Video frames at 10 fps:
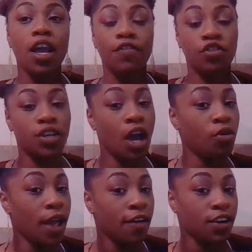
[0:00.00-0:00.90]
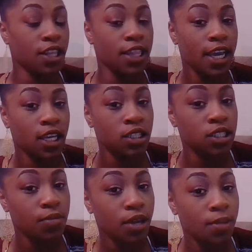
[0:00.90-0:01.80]
You don't have anything
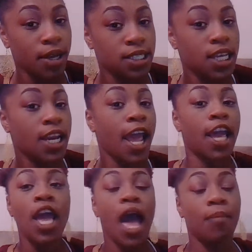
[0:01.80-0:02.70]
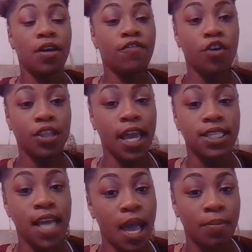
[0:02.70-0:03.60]
submitted by Sunday. I mean, for that
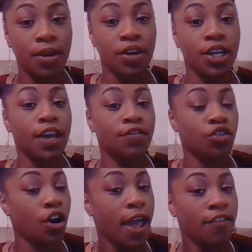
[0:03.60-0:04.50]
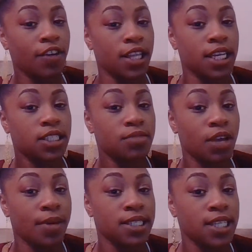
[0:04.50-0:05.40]
time period. If you don't have anything
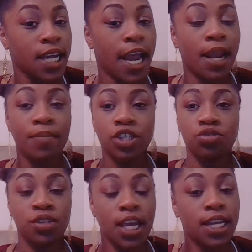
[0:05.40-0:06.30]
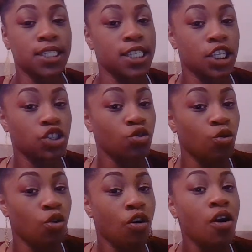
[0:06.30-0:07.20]
submitted by Sunday, that means you didn't attend
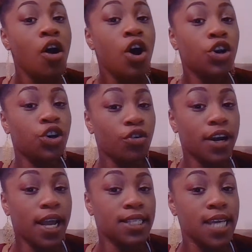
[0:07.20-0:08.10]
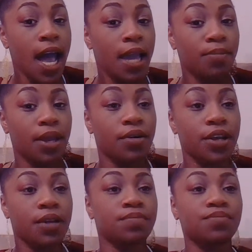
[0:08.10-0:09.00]
school during that time period.